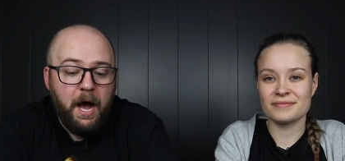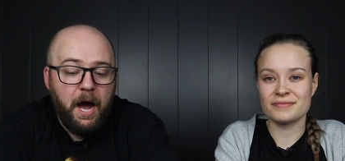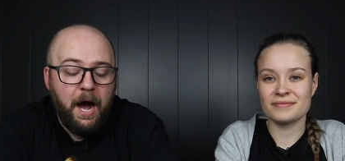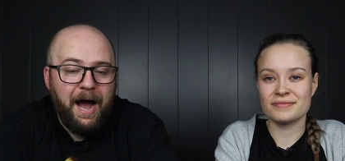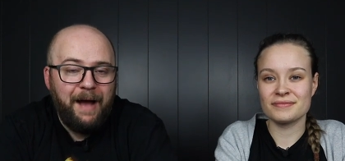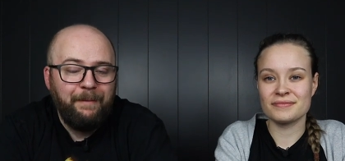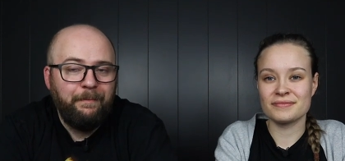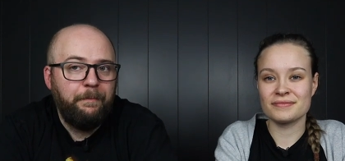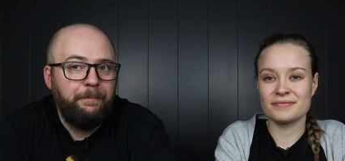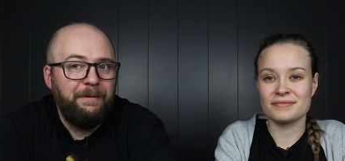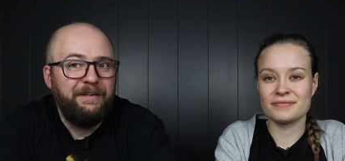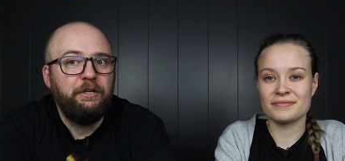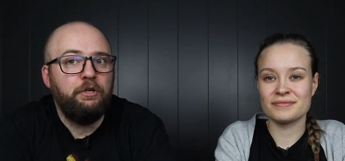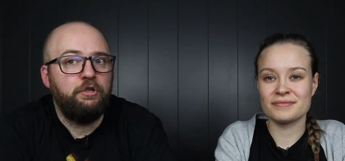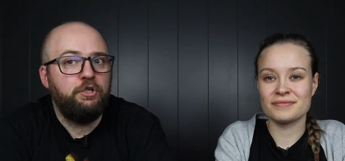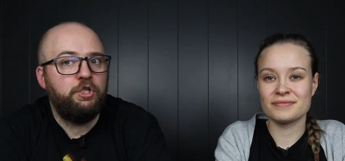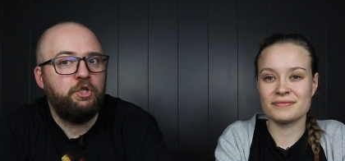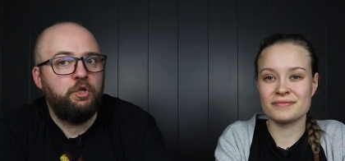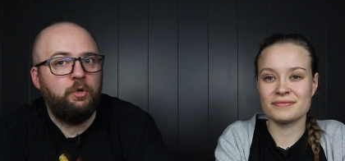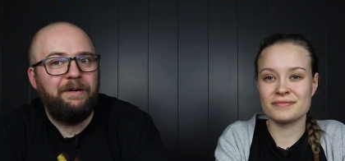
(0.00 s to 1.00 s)
Speaker 1: I'm a bit
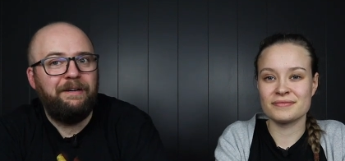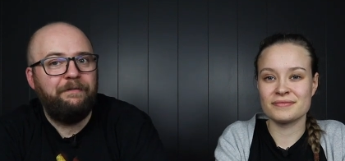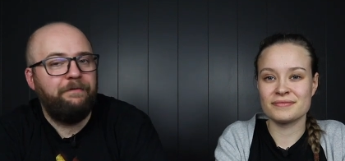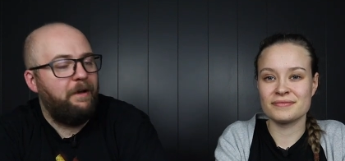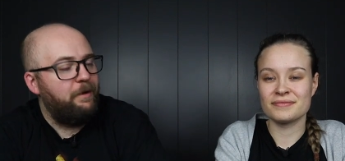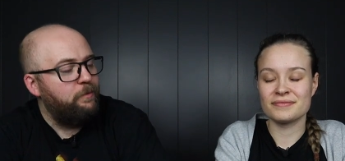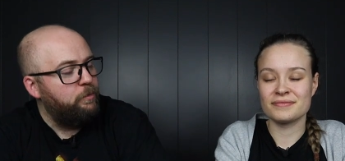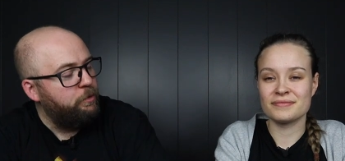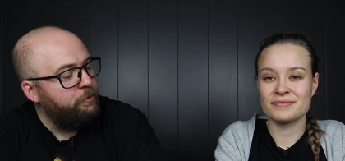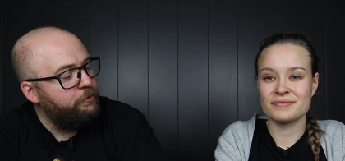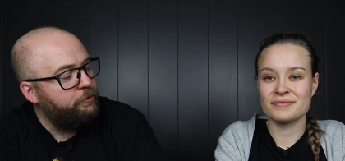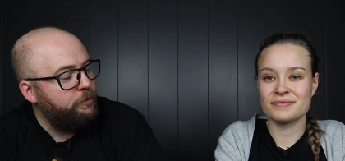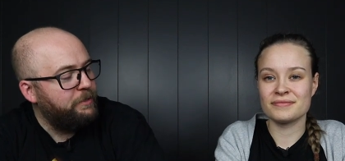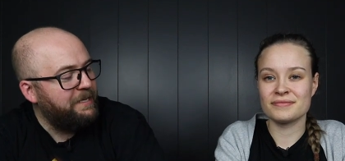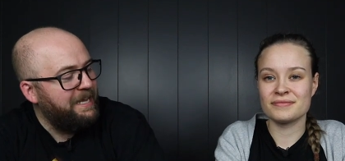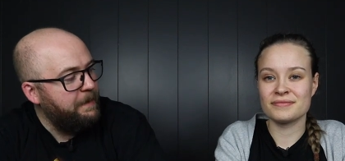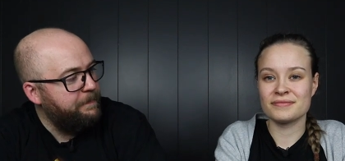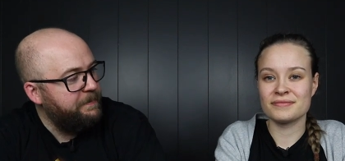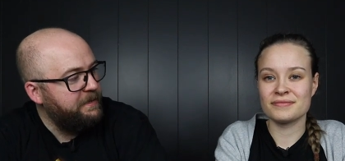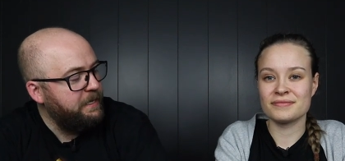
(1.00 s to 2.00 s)
unsure if I want to
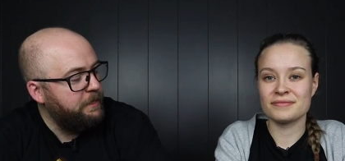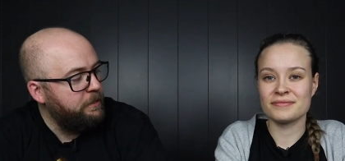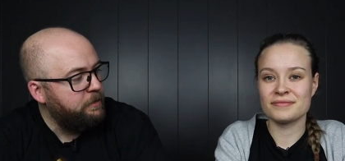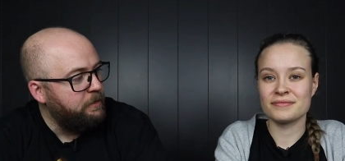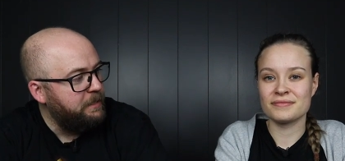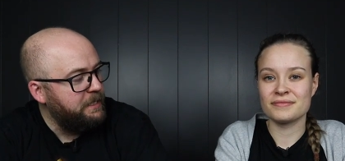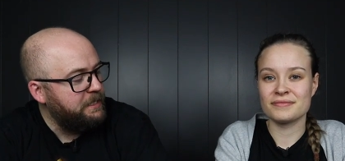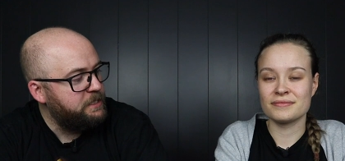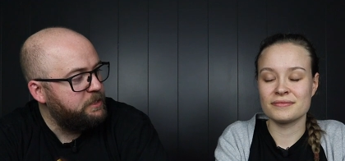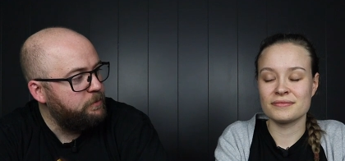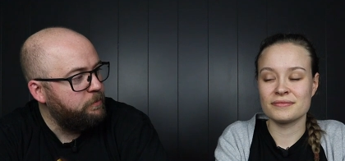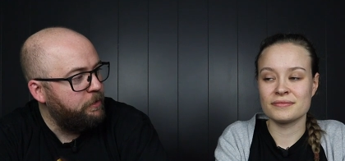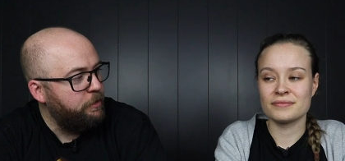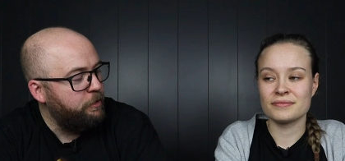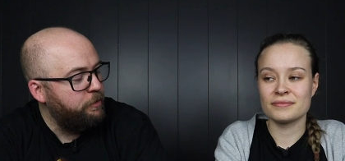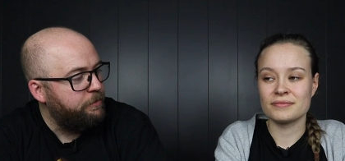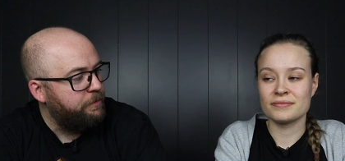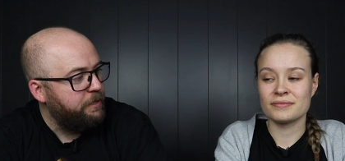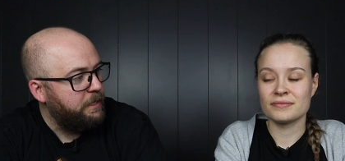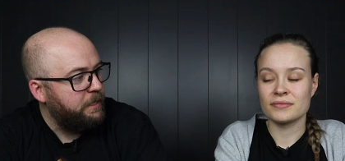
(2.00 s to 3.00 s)
keep it in the collection. What do
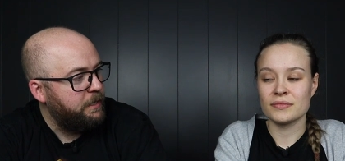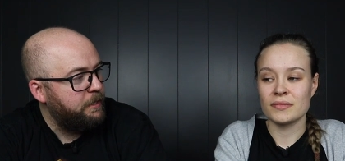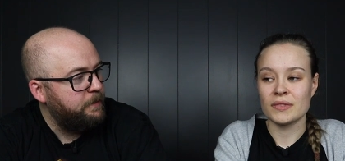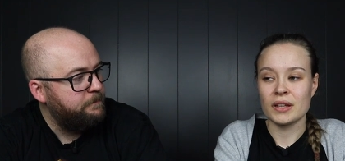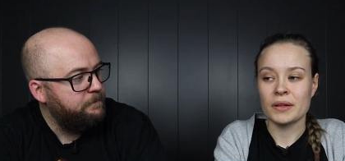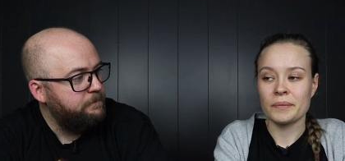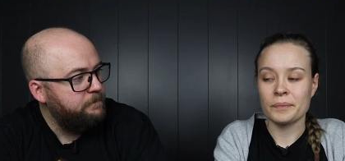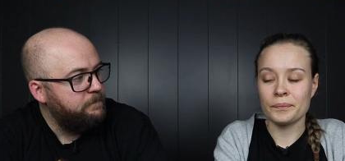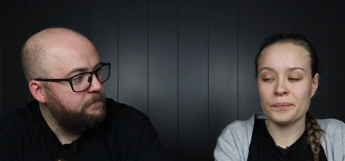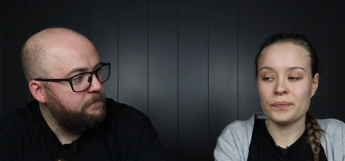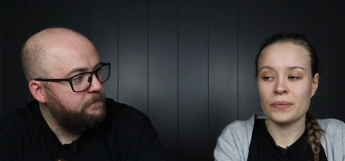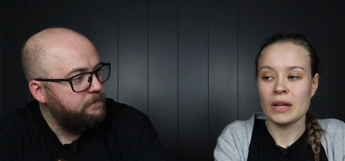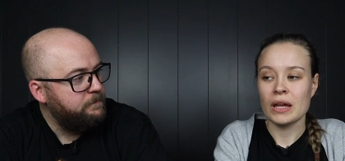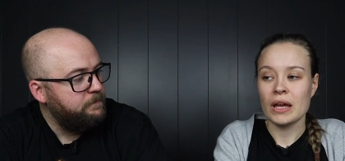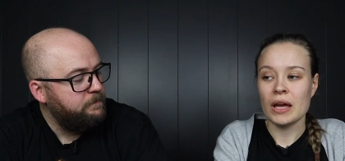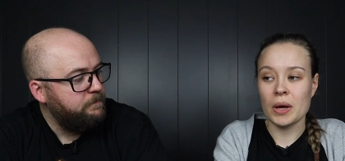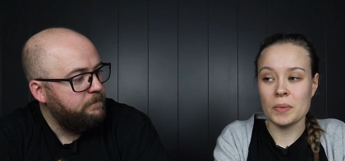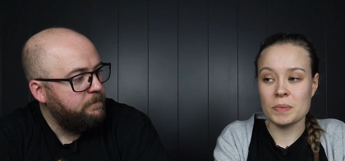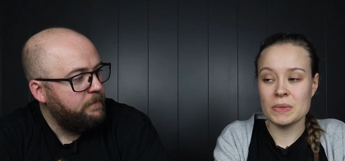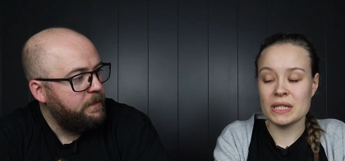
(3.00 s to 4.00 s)
you think? Hmm.
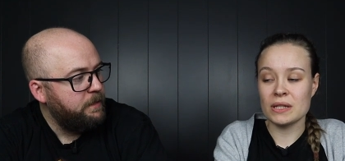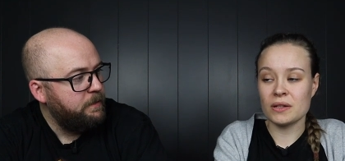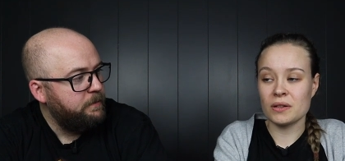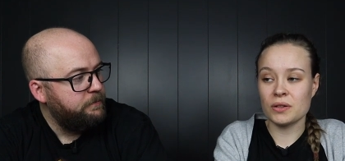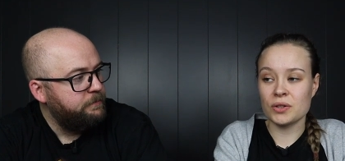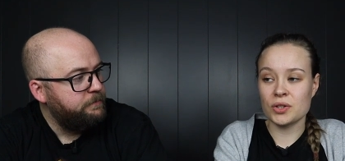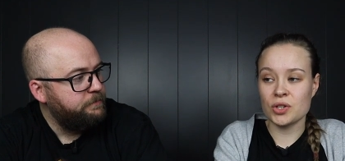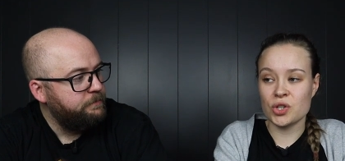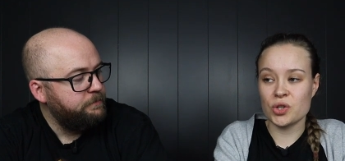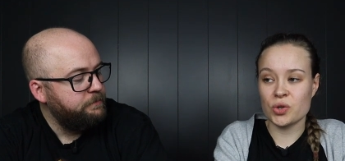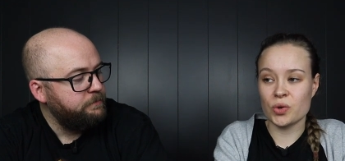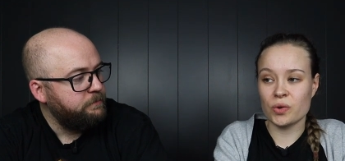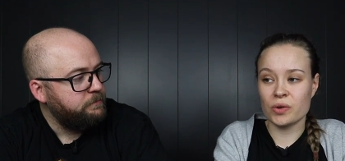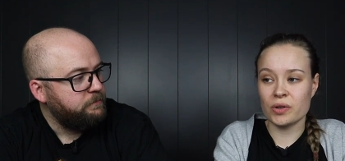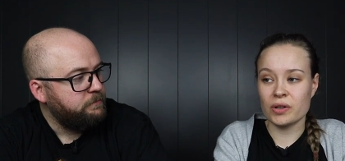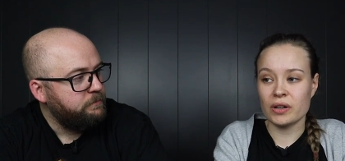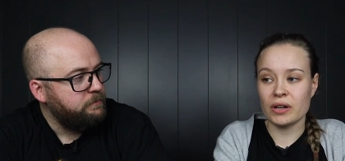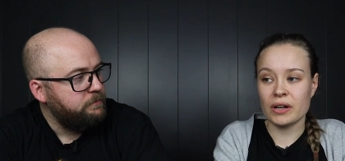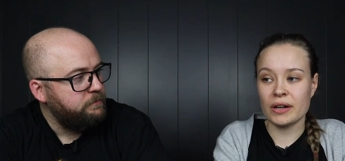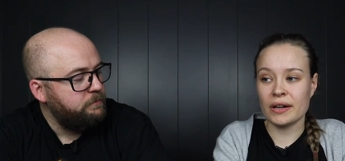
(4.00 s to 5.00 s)
I'm still
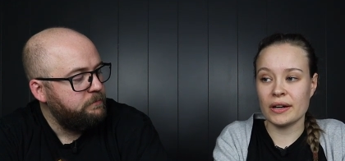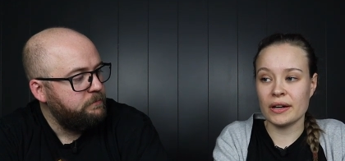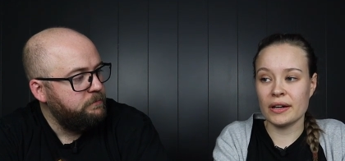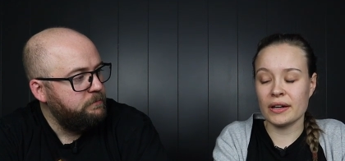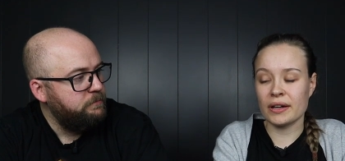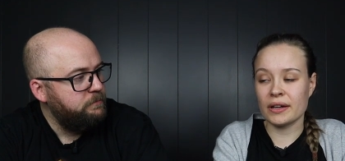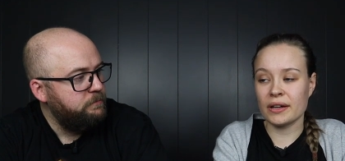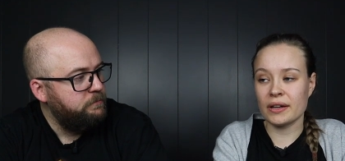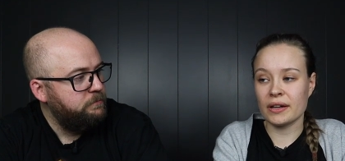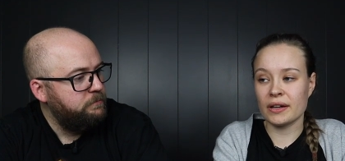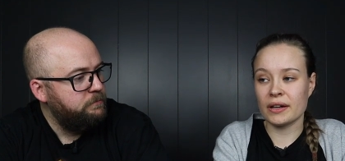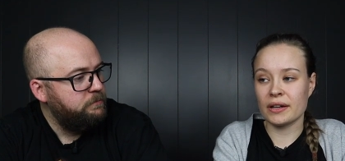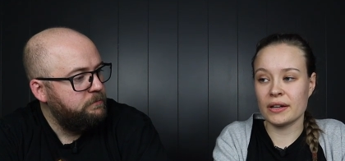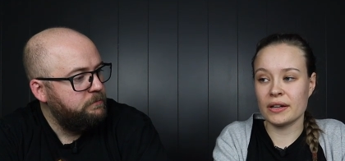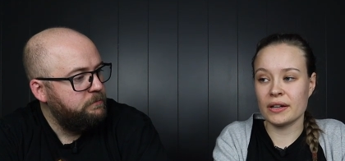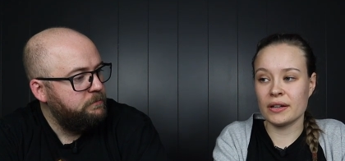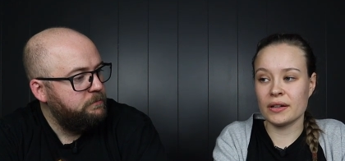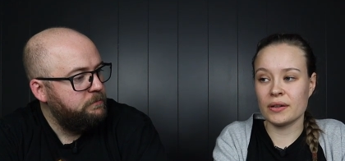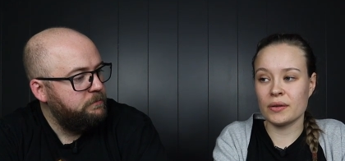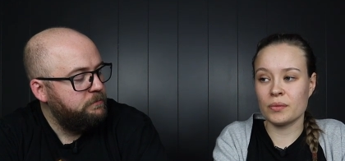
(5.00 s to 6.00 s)
unsure. I,
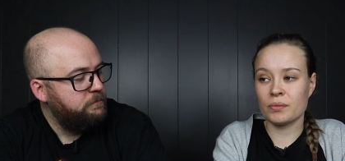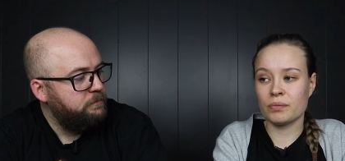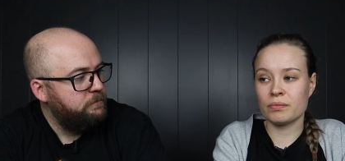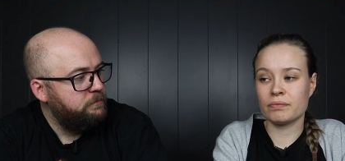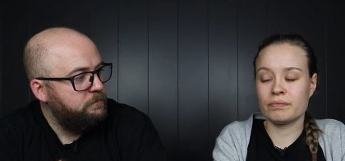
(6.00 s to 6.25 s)
I,